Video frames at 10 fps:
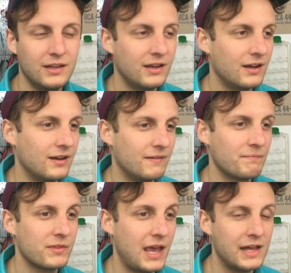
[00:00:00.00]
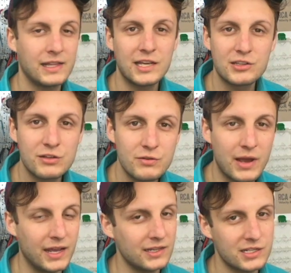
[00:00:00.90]
The
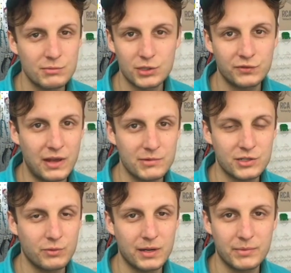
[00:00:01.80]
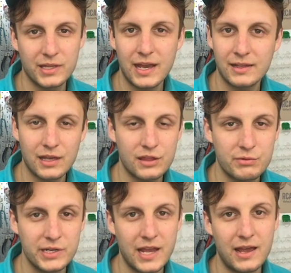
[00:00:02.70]
LA2A is the most famous one, but the
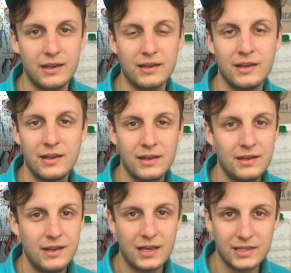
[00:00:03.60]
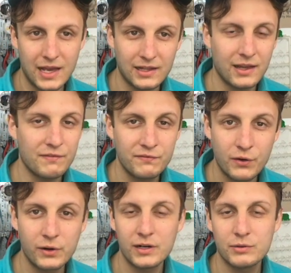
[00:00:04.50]
LA3A and the
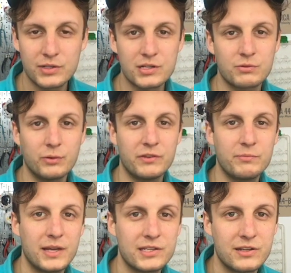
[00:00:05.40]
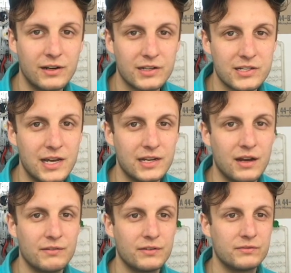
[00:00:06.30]
LA4, which is what we've based our design
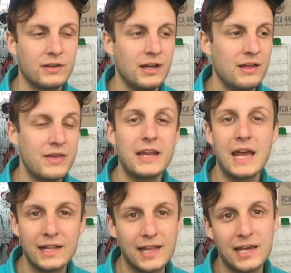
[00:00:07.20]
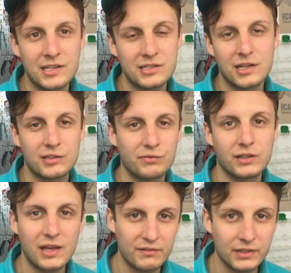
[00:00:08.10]
off of, that LA stands for
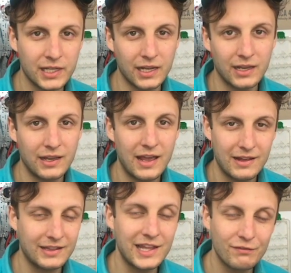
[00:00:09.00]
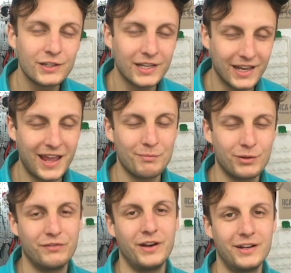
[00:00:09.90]
leveling
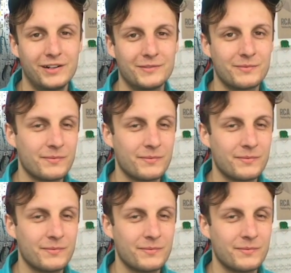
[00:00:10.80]
amplifier.